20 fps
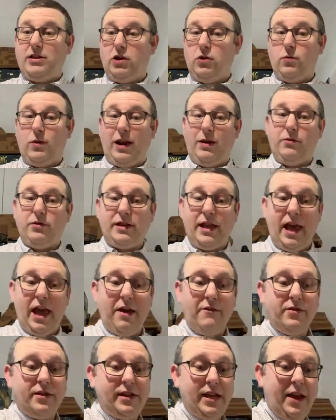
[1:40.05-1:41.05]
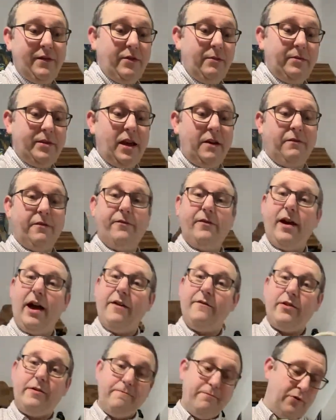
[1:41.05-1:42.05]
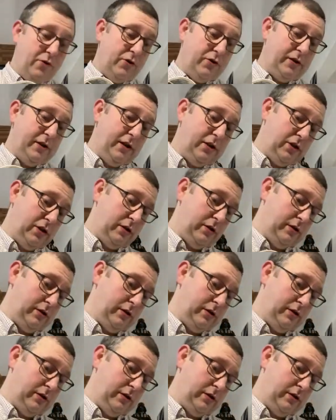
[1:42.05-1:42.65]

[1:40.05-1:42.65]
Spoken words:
up while he was here and saved himself a £5 in postage.